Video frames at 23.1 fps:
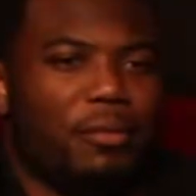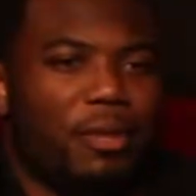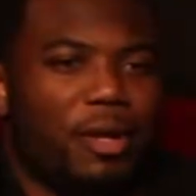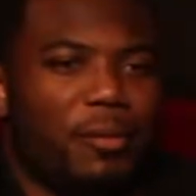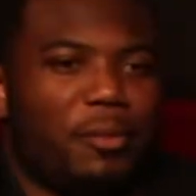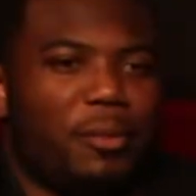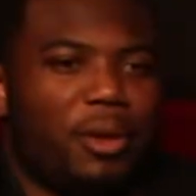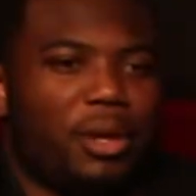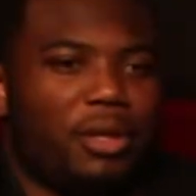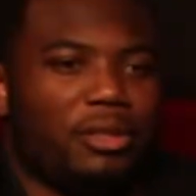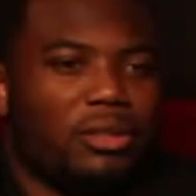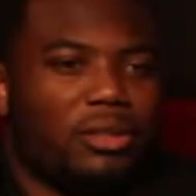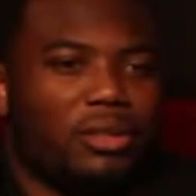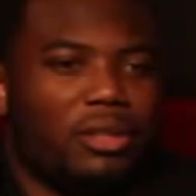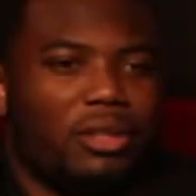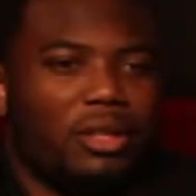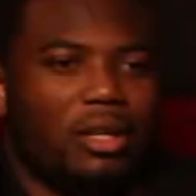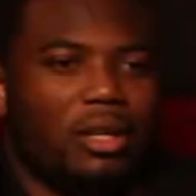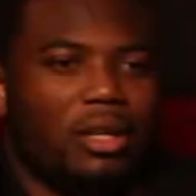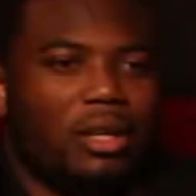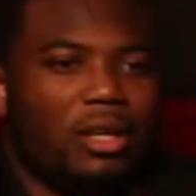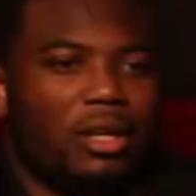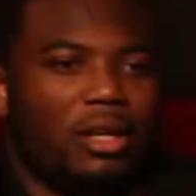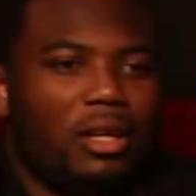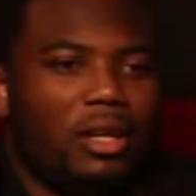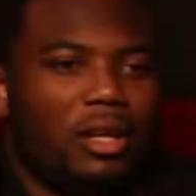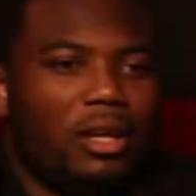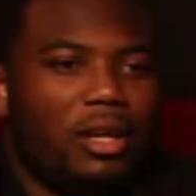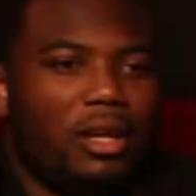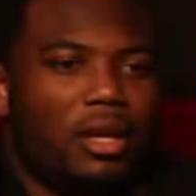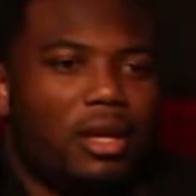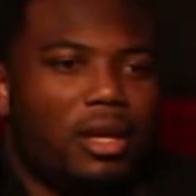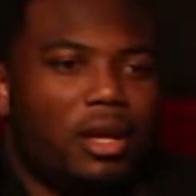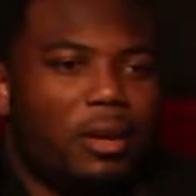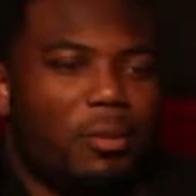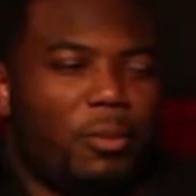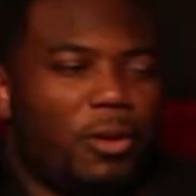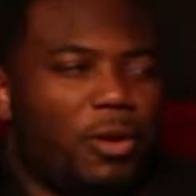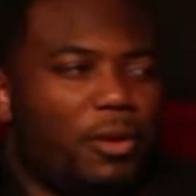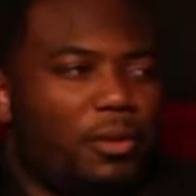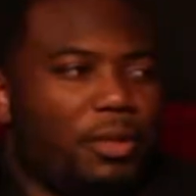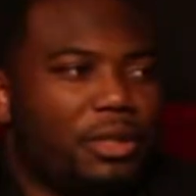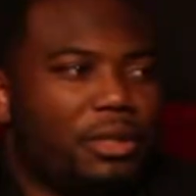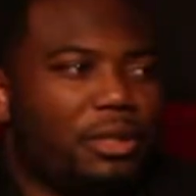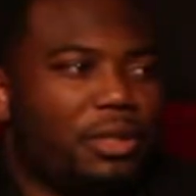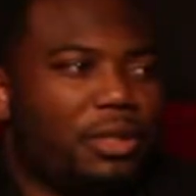Me personally, I'm
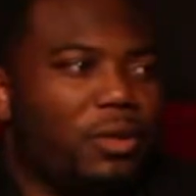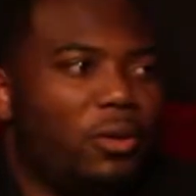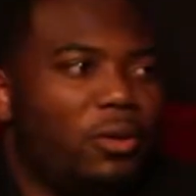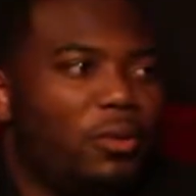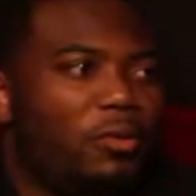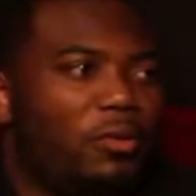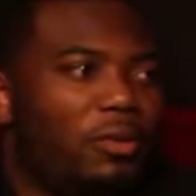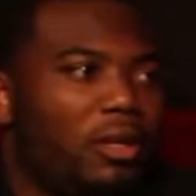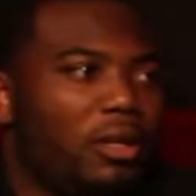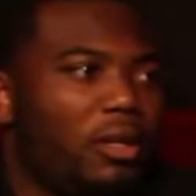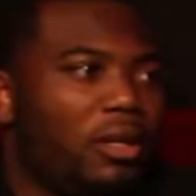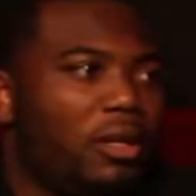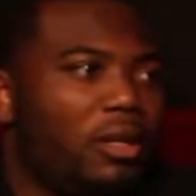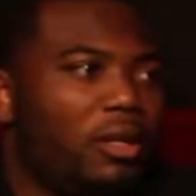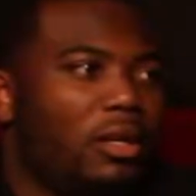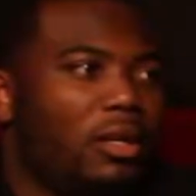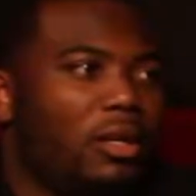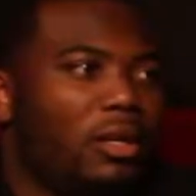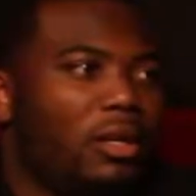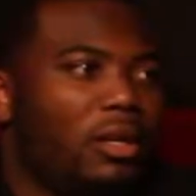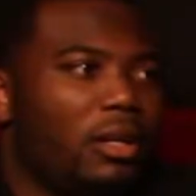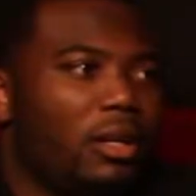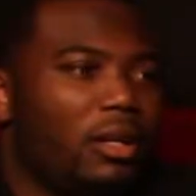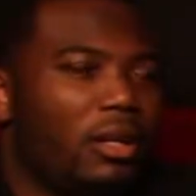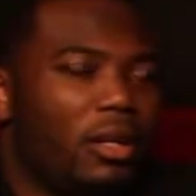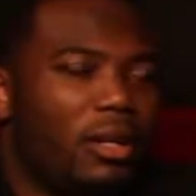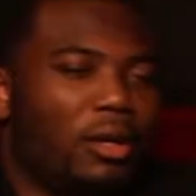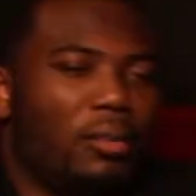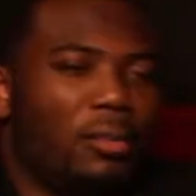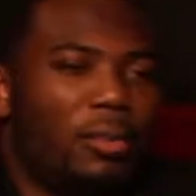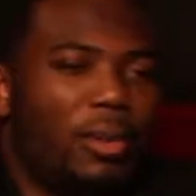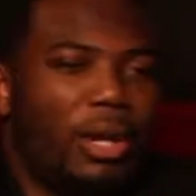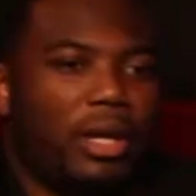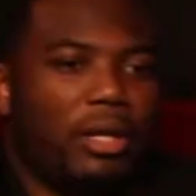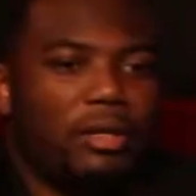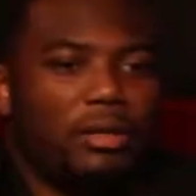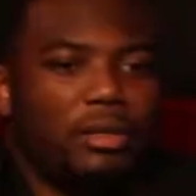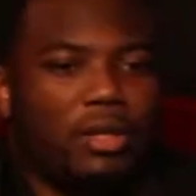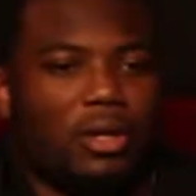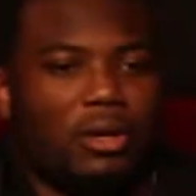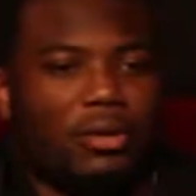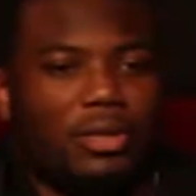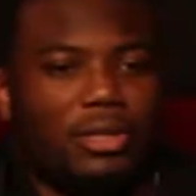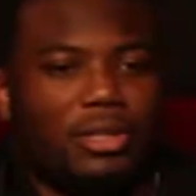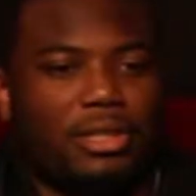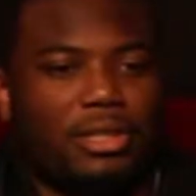always goofy, and Peyton is
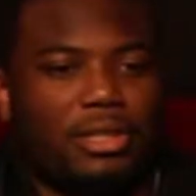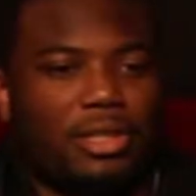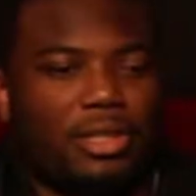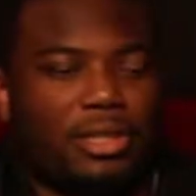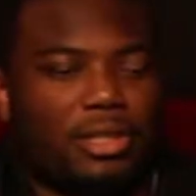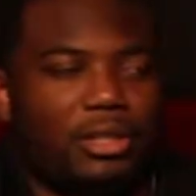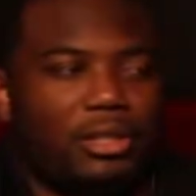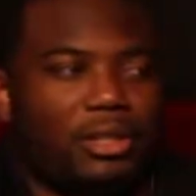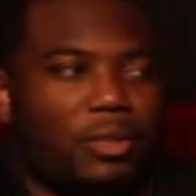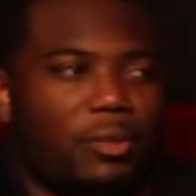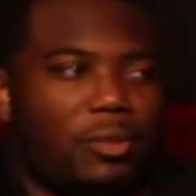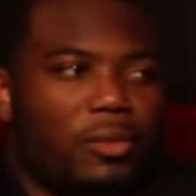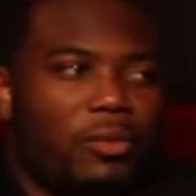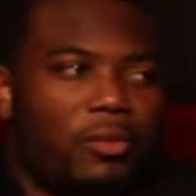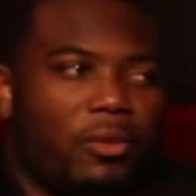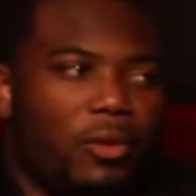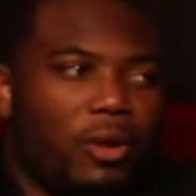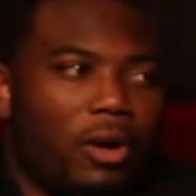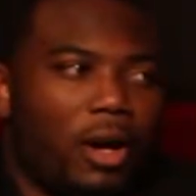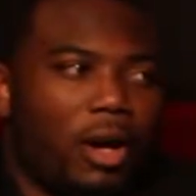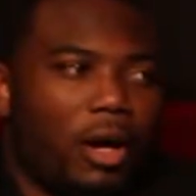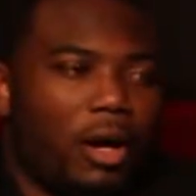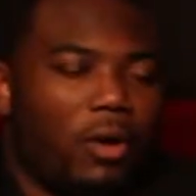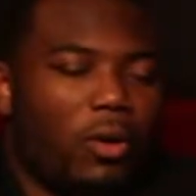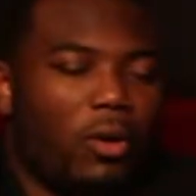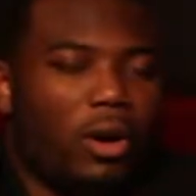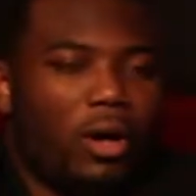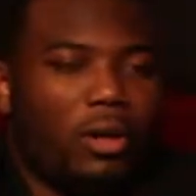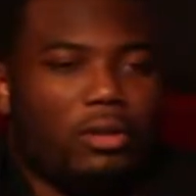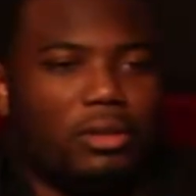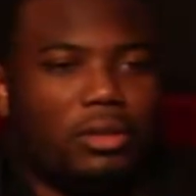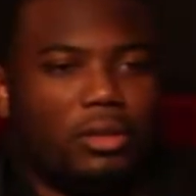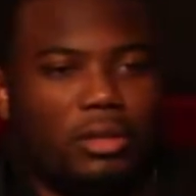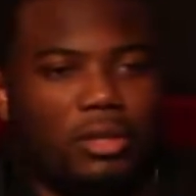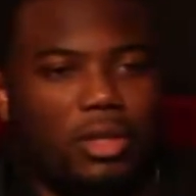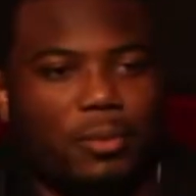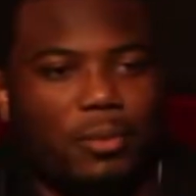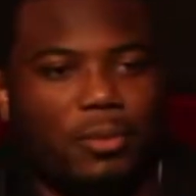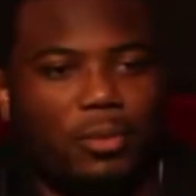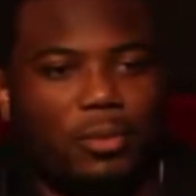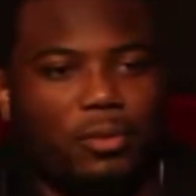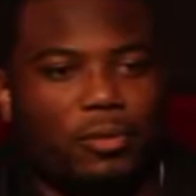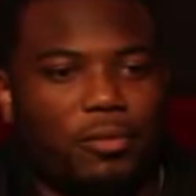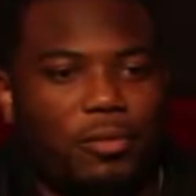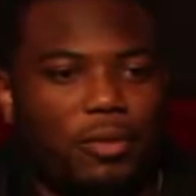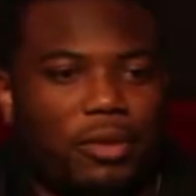always serious. So before I go out to step
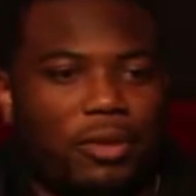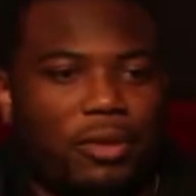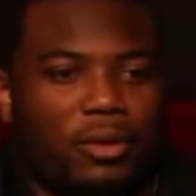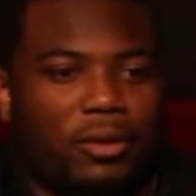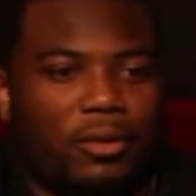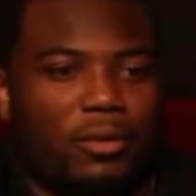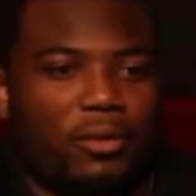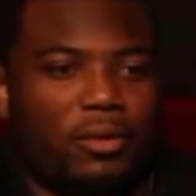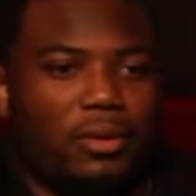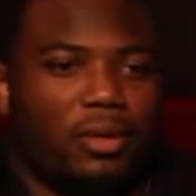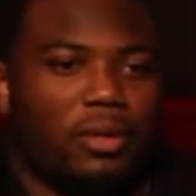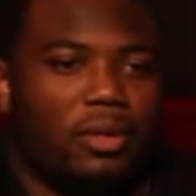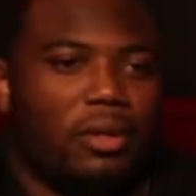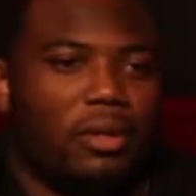on the field,